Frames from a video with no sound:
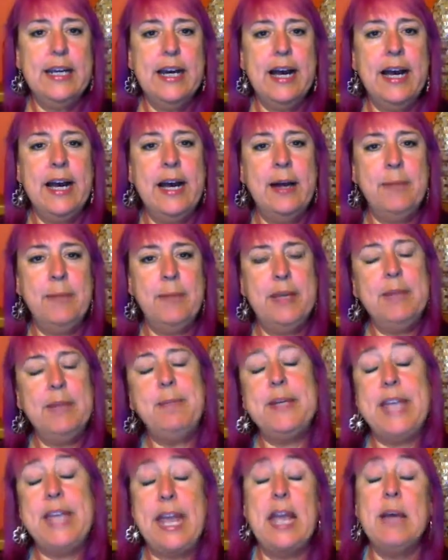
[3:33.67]

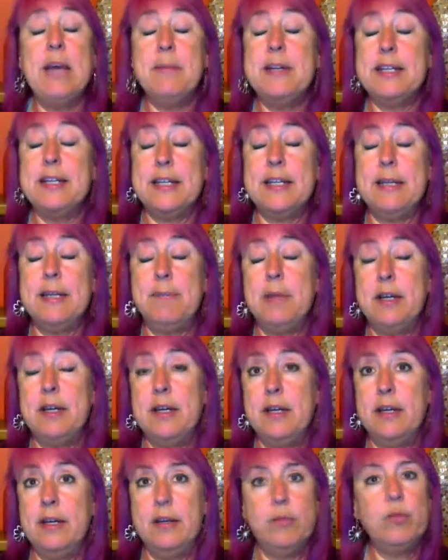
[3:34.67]

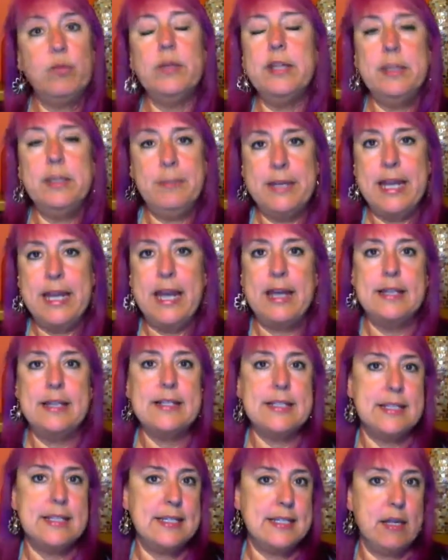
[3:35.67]
It really began
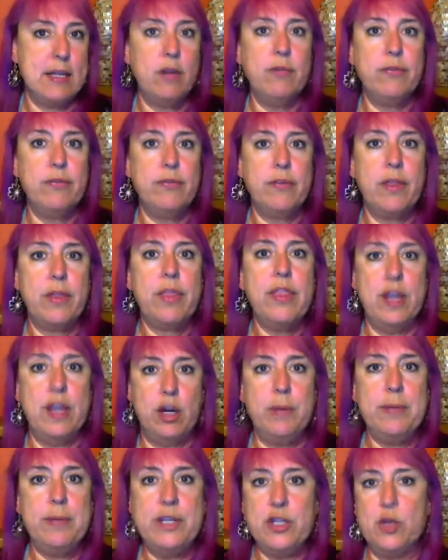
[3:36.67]
as a
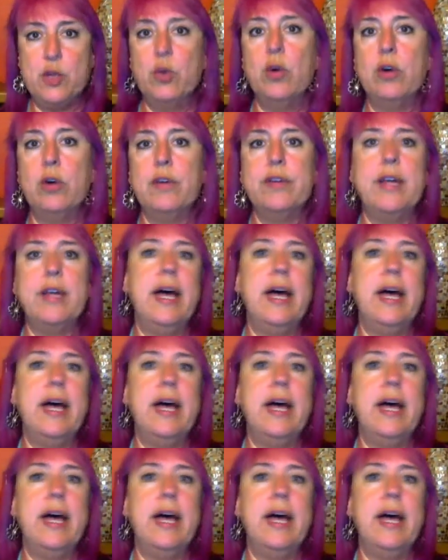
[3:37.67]
self-therapy tool.